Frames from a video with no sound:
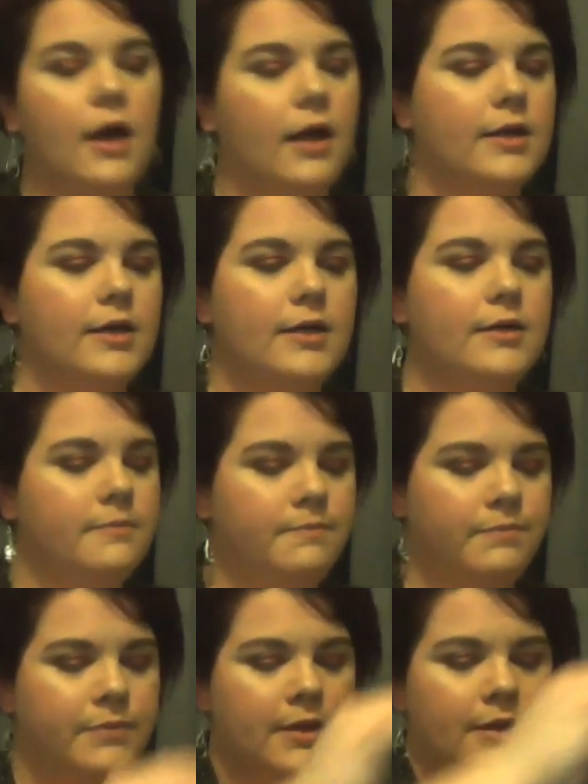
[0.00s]
color,
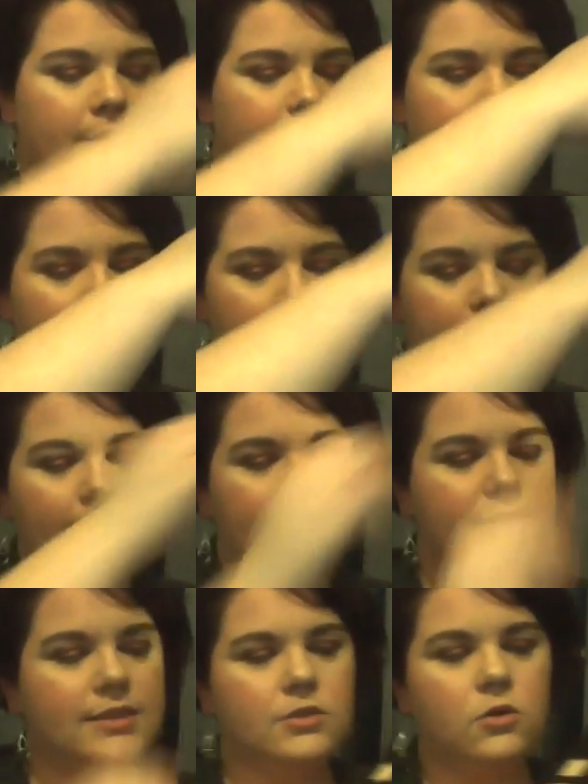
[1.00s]
that
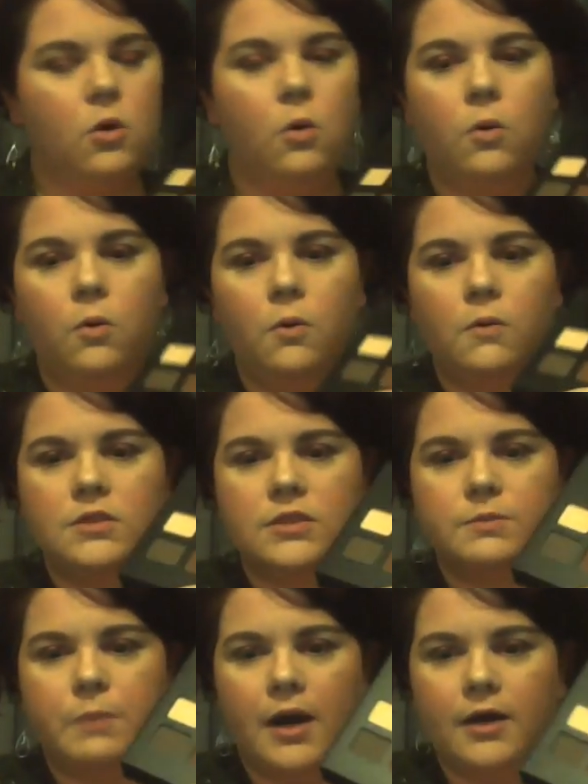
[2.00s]
nice gold
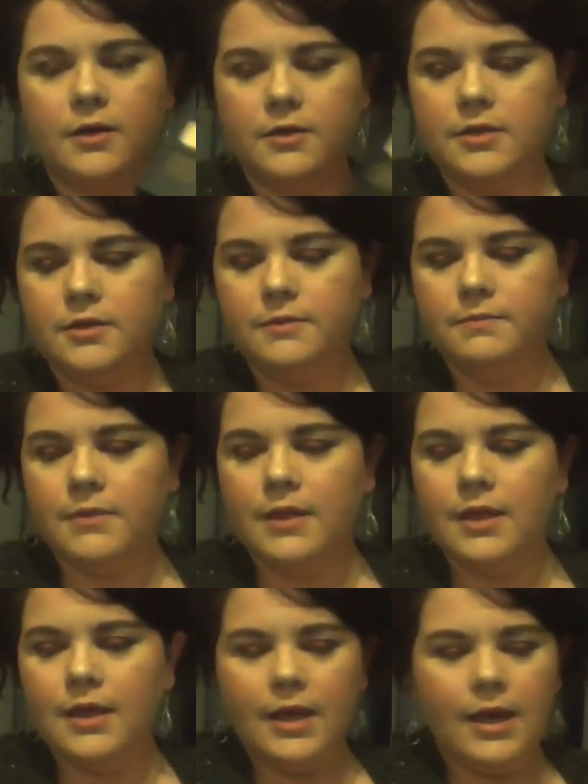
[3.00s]
sparkle,
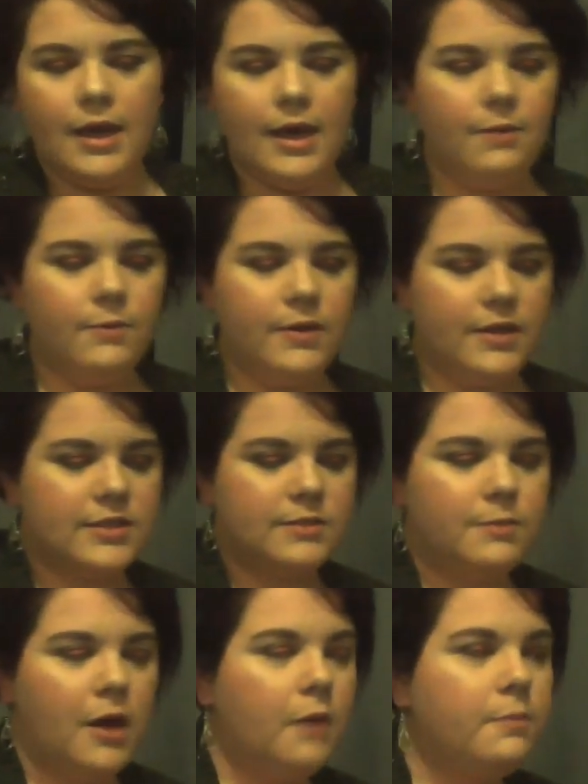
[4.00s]
and with a
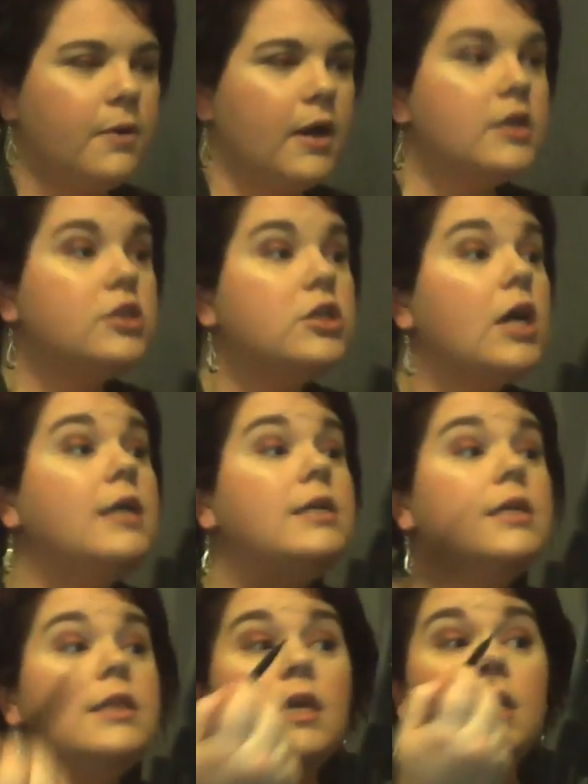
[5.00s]
small brush, I
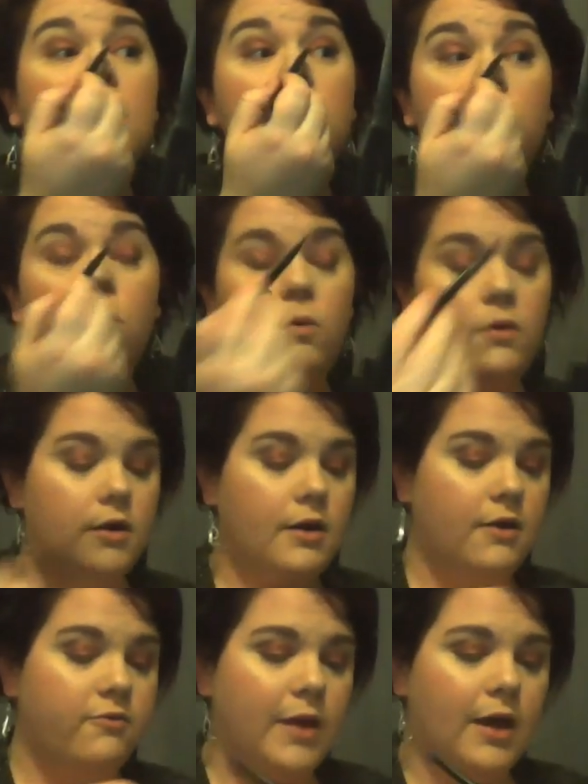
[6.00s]
did the inner corner
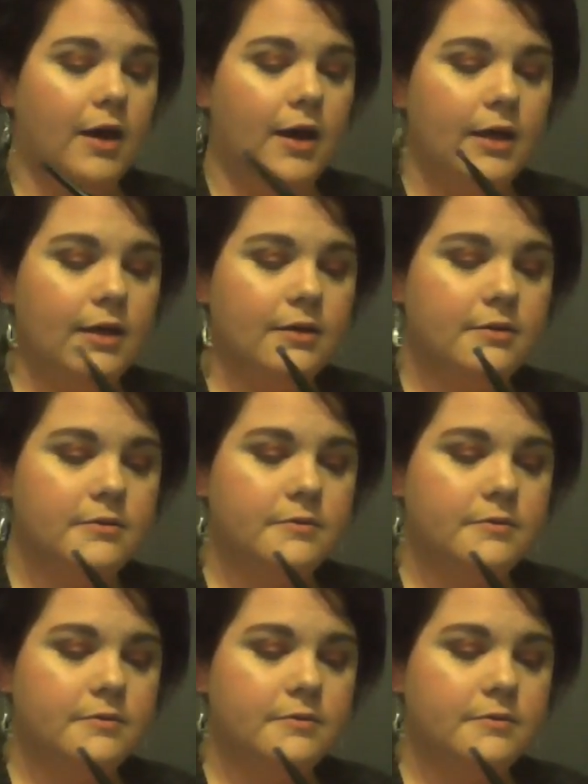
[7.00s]
of my eye.